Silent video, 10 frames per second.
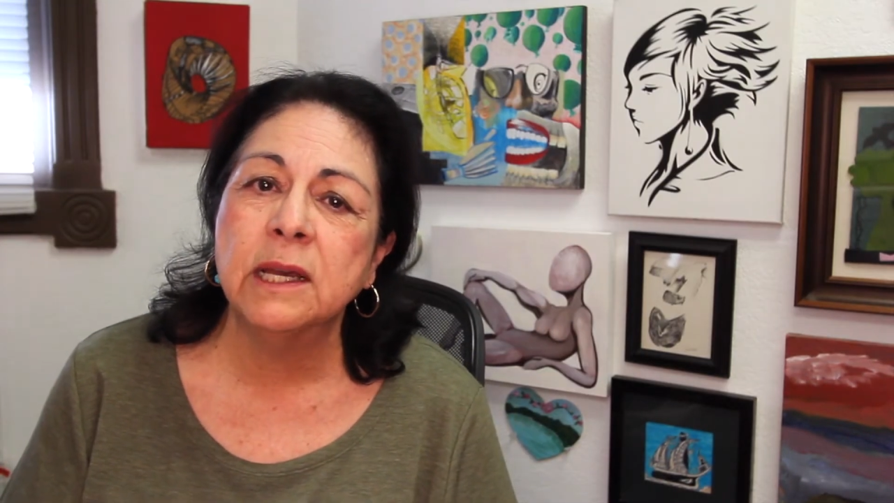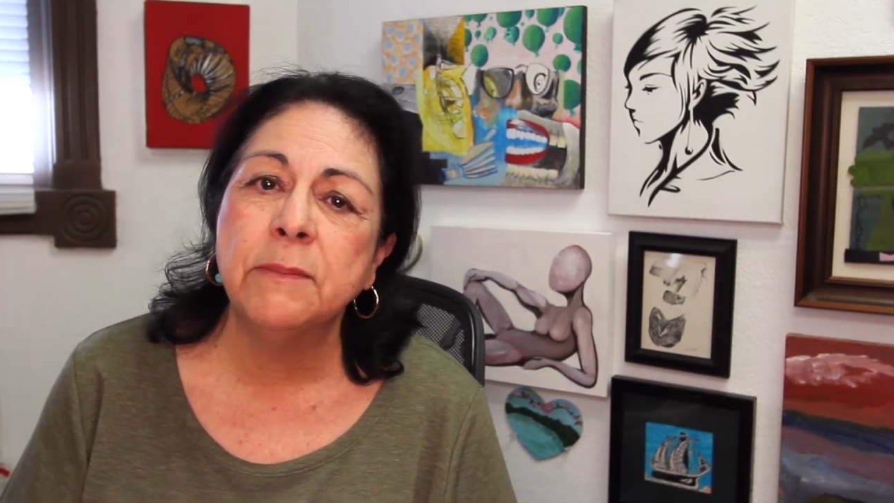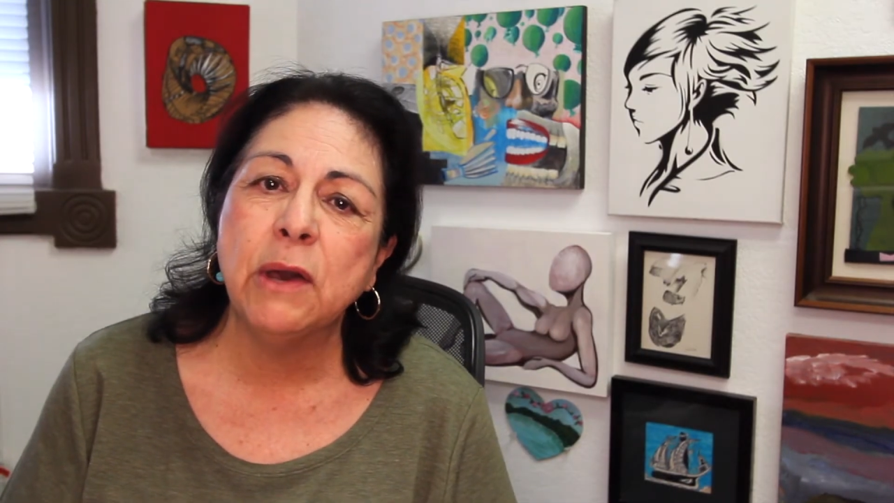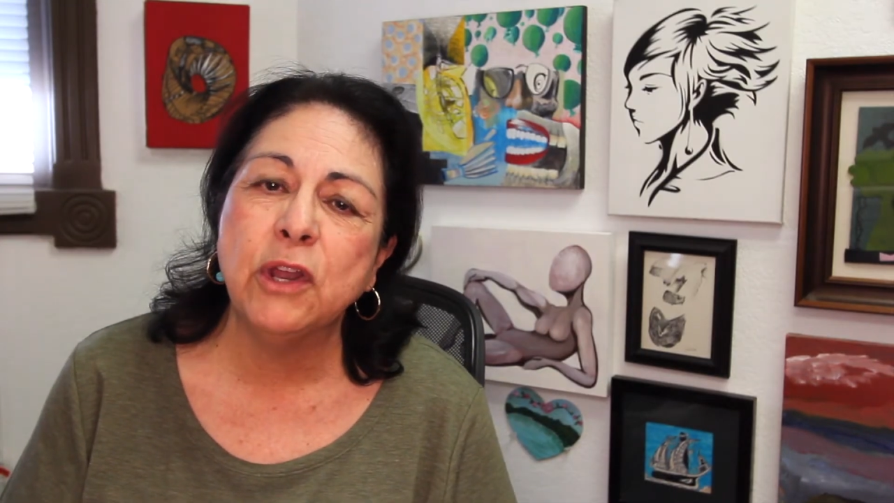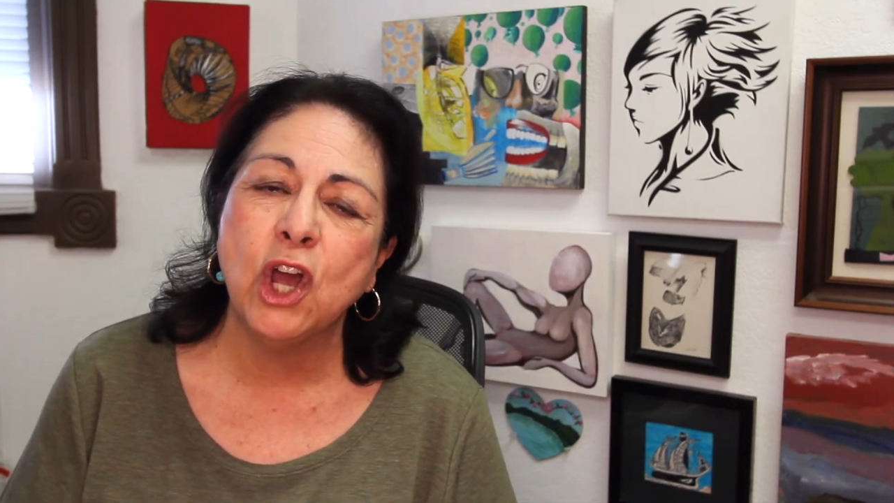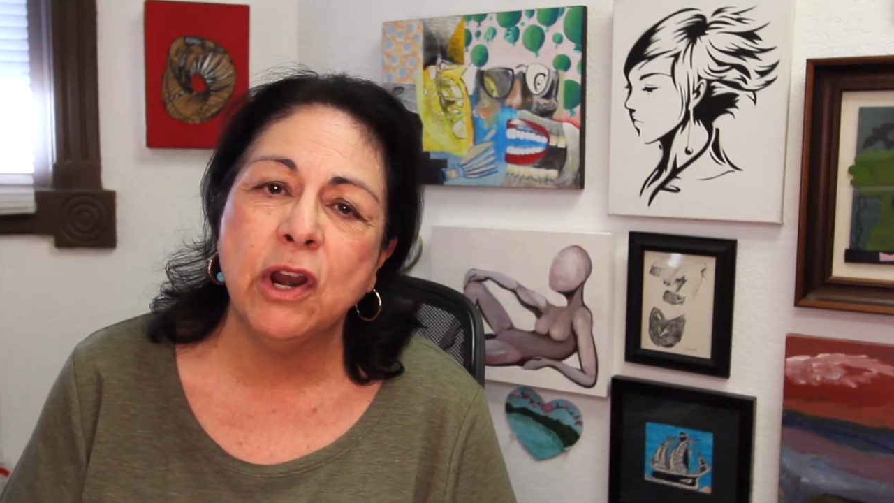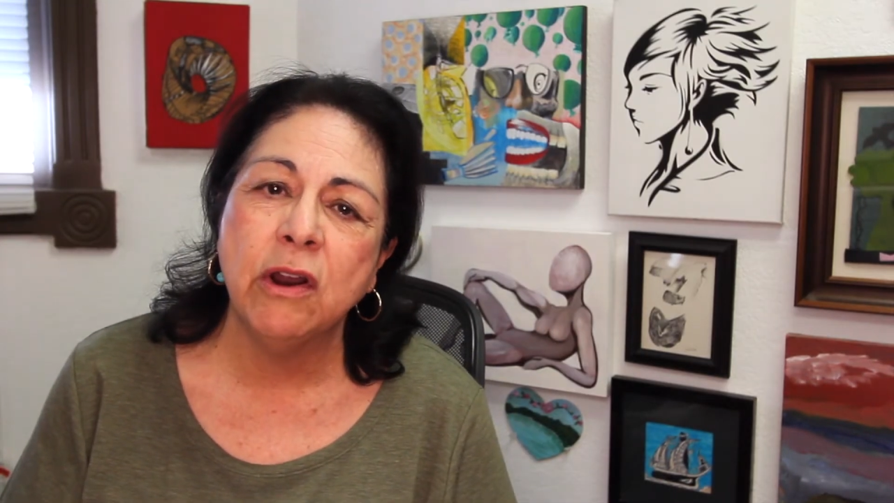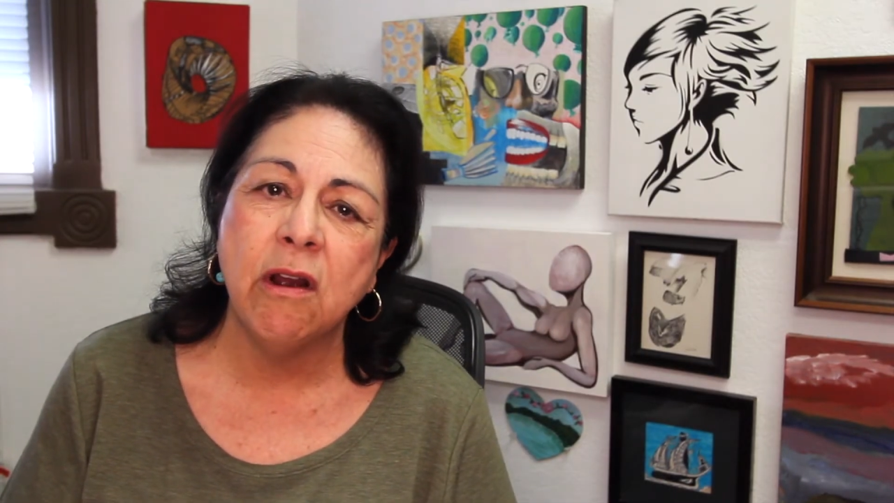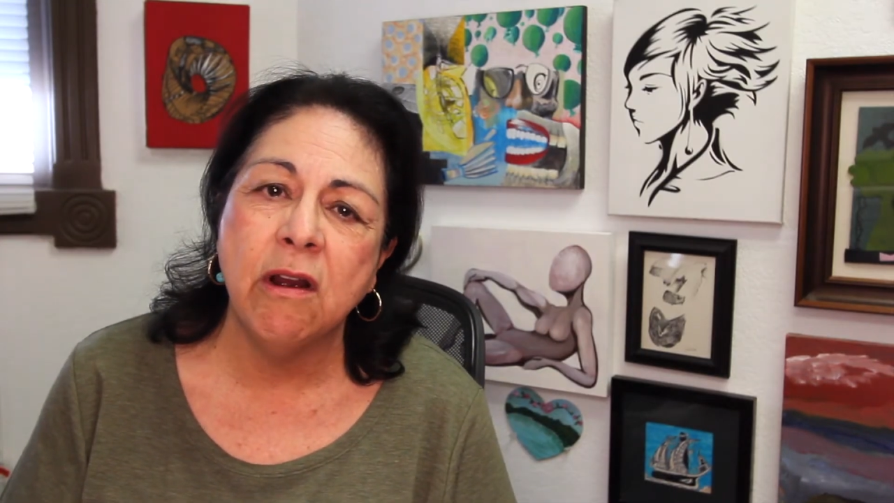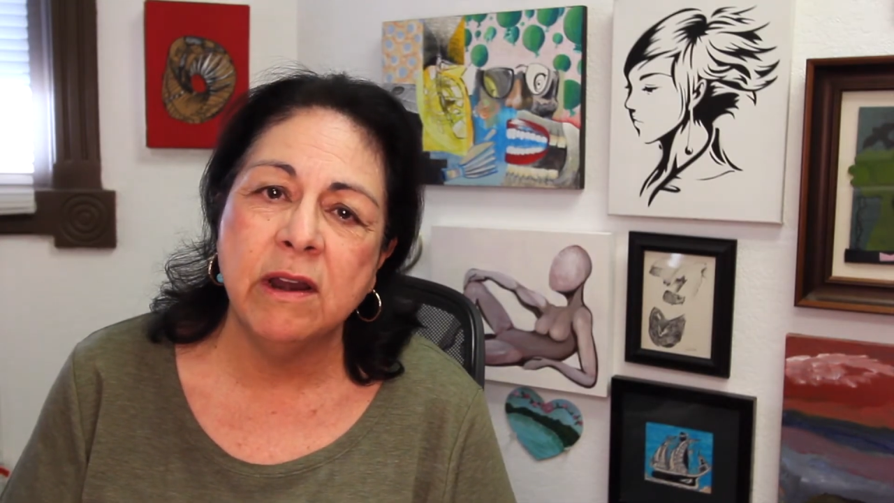come out on
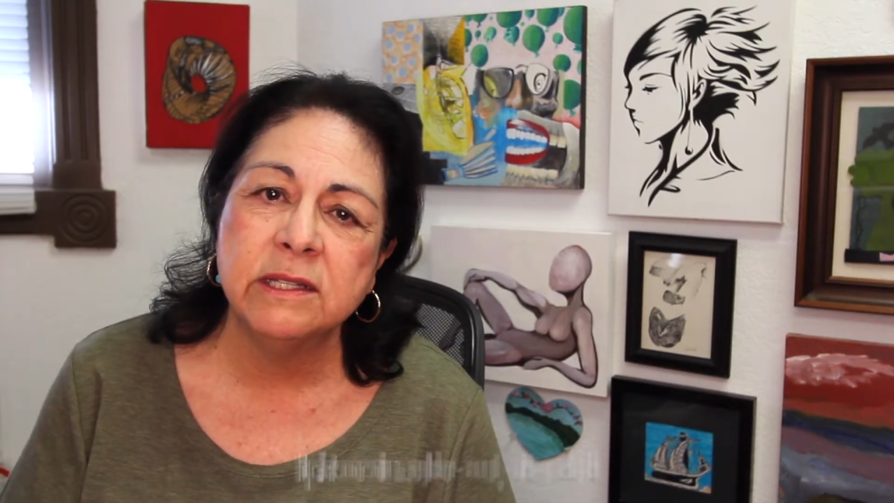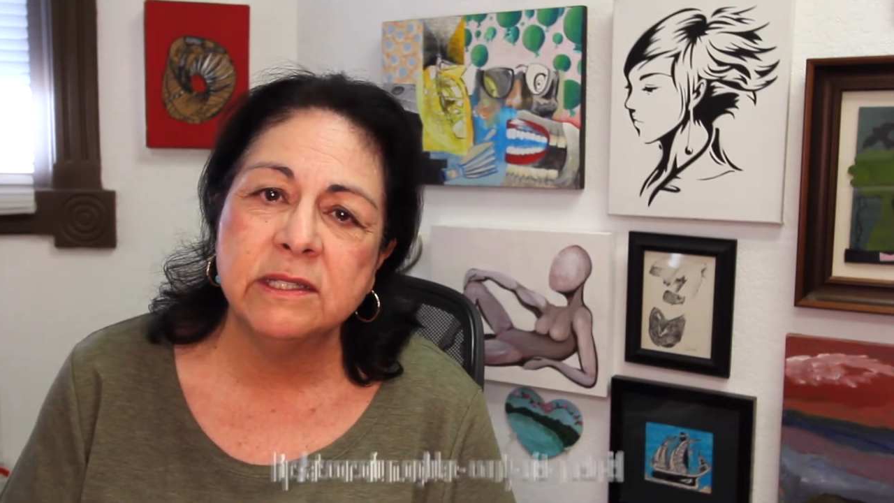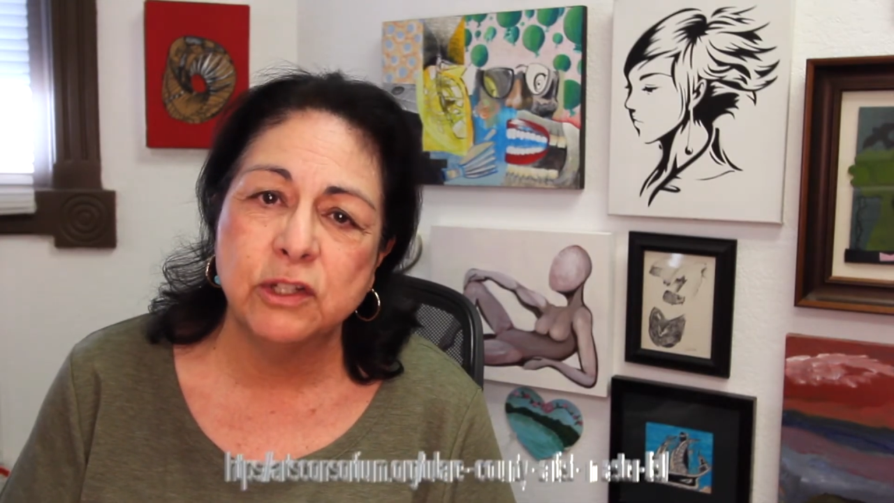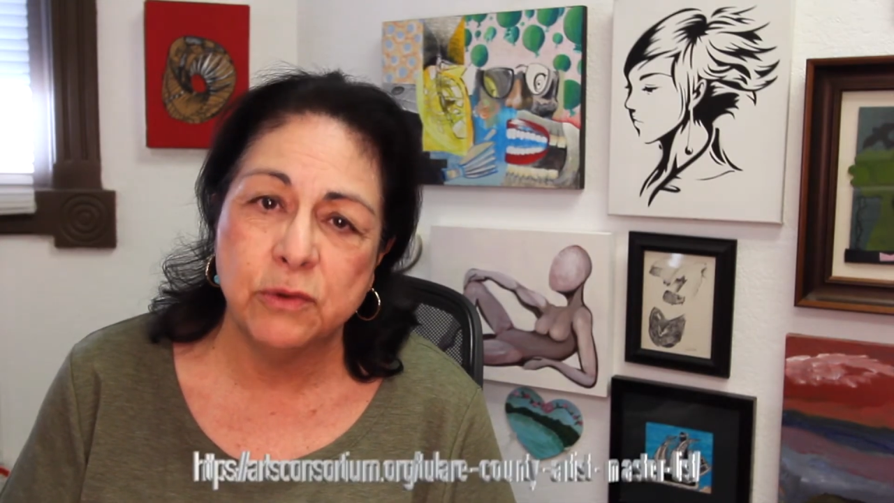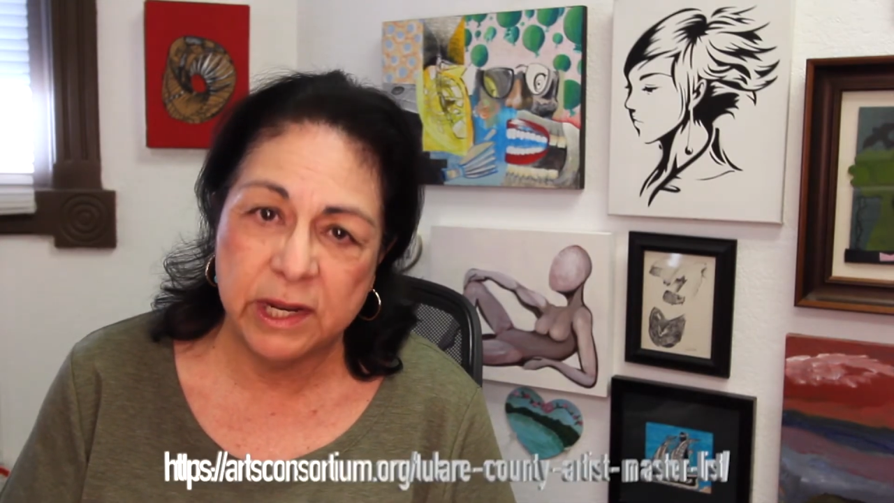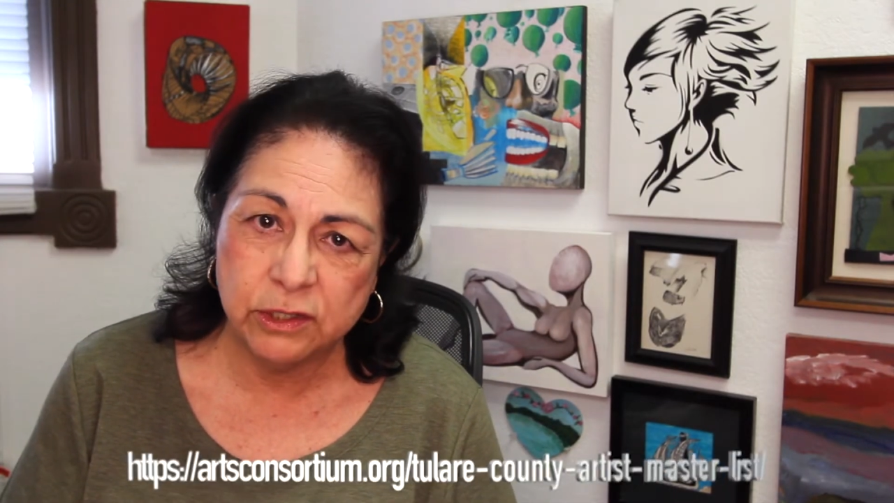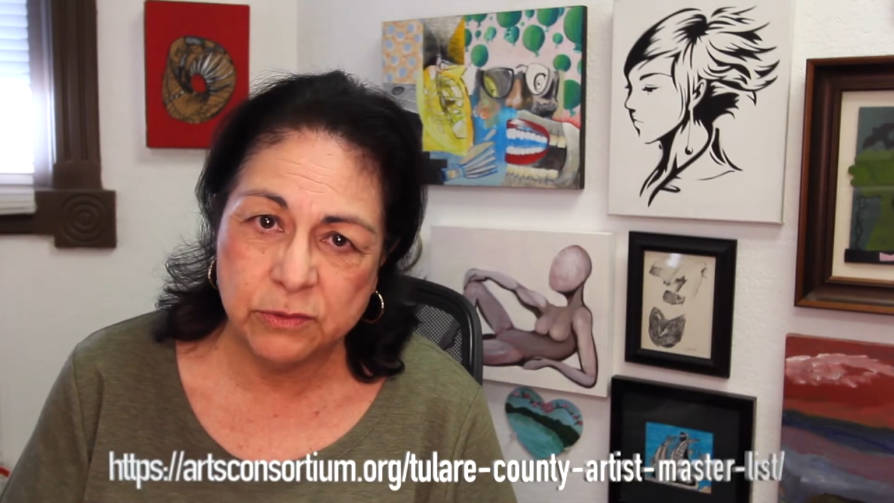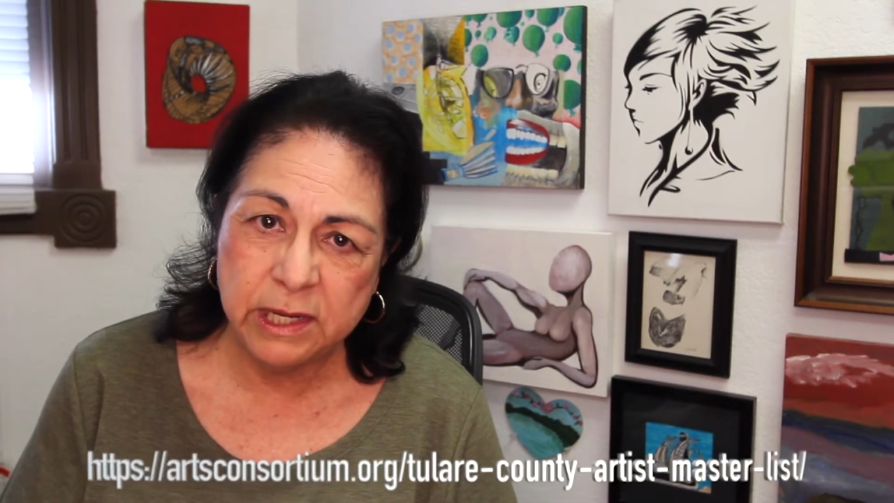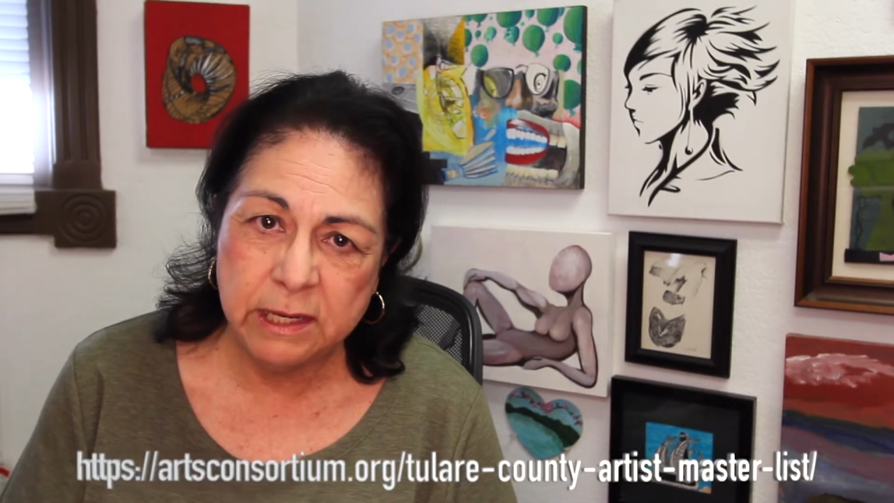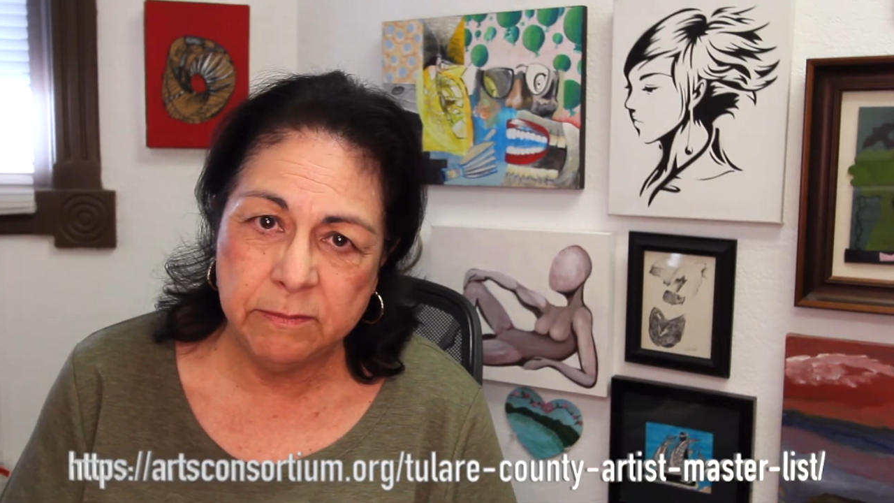our artist directory,